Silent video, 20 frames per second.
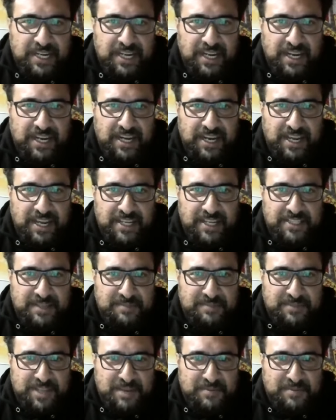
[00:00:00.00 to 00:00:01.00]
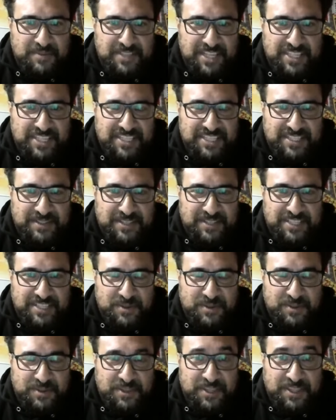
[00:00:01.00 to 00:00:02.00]
And sometimes that's
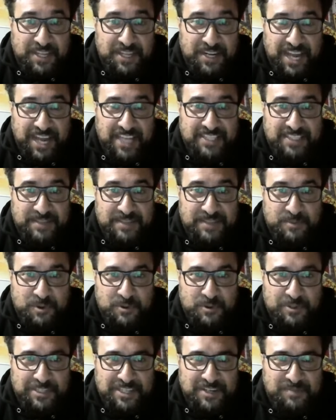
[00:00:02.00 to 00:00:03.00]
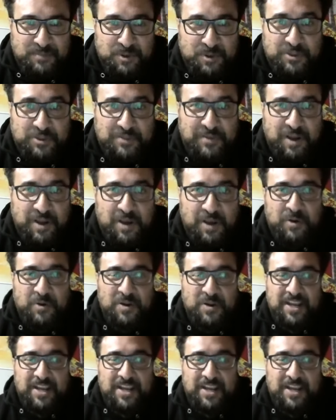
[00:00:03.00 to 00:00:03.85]
the thing that lacks the most in most of our